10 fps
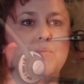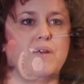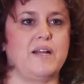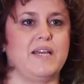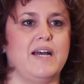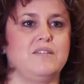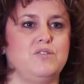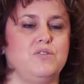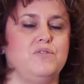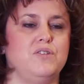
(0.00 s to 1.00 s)
broadcast.
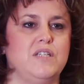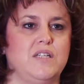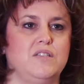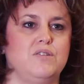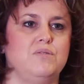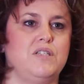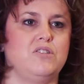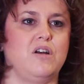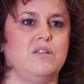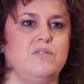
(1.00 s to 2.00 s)
So if you're needing to
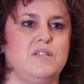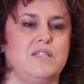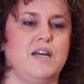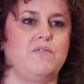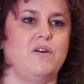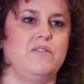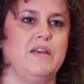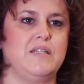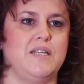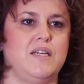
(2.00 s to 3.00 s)
reach all of the staff on
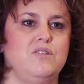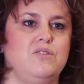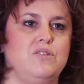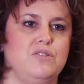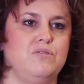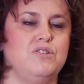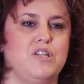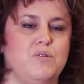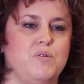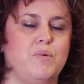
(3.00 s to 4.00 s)
that day, you can do a
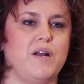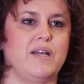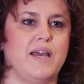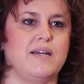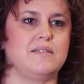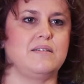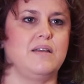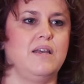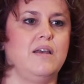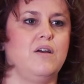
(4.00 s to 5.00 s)
general broadcast.
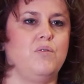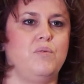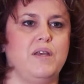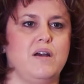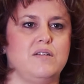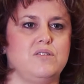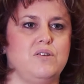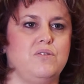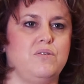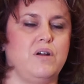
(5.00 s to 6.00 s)
We
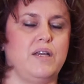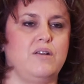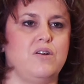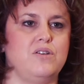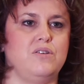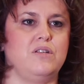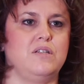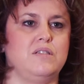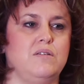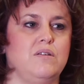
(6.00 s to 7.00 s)
also, in our
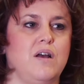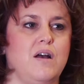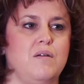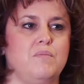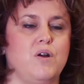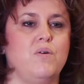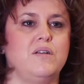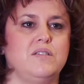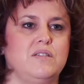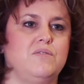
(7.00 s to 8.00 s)
unit, go
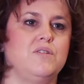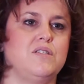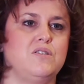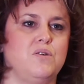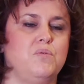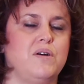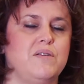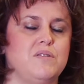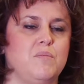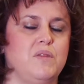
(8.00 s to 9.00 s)
on deliveries. So we'll
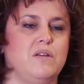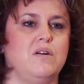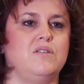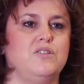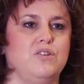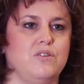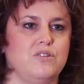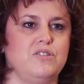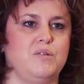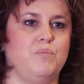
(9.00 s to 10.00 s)
have something called an
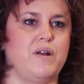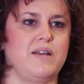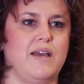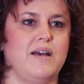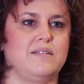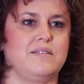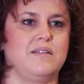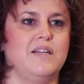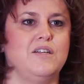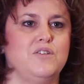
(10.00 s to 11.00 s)
urgent broadcast.
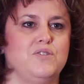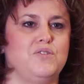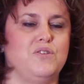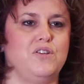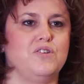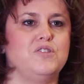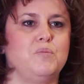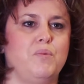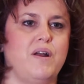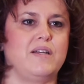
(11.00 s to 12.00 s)
So the
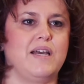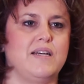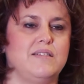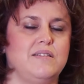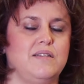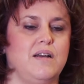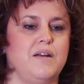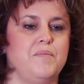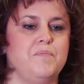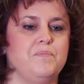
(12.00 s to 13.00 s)
urgent broadcast,
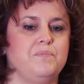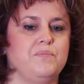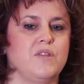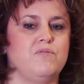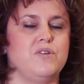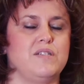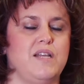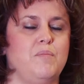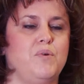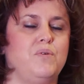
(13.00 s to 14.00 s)
for
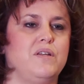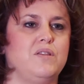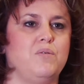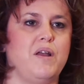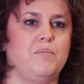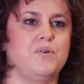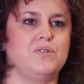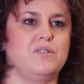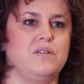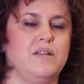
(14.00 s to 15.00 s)
example, will get the right person